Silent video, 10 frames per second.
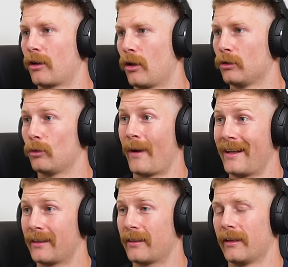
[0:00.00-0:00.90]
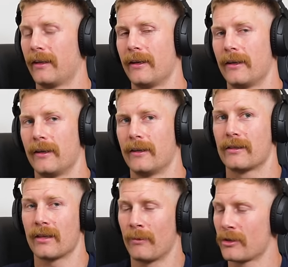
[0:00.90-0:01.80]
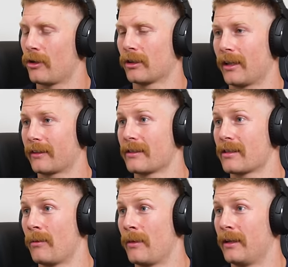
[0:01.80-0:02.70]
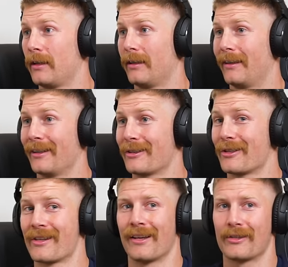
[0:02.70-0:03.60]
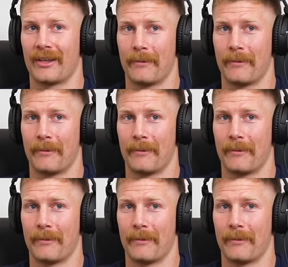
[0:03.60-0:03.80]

cold, wet. Summers aren't like this summer, uh, so it's nice to